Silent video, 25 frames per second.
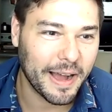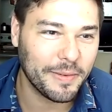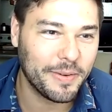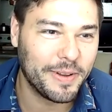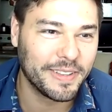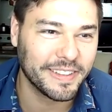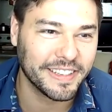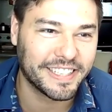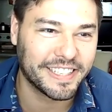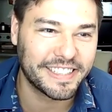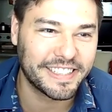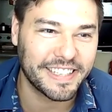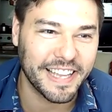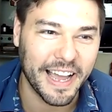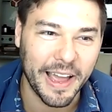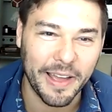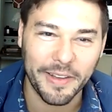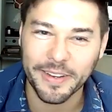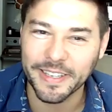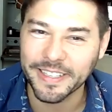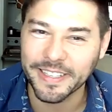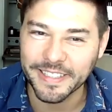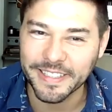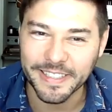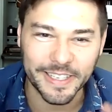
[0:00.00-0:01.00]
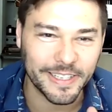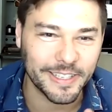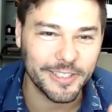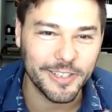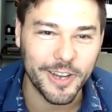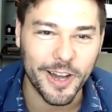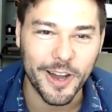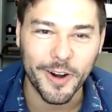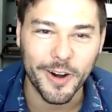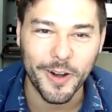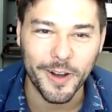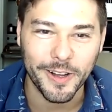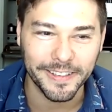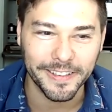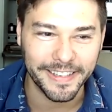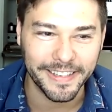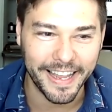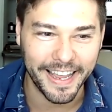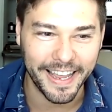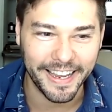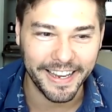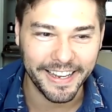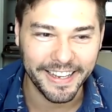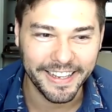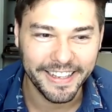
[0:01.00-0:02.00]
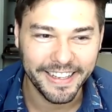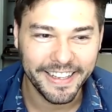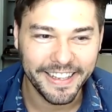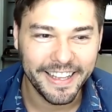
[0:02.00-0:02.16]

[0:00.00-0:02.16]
This time I could sit and talk all day.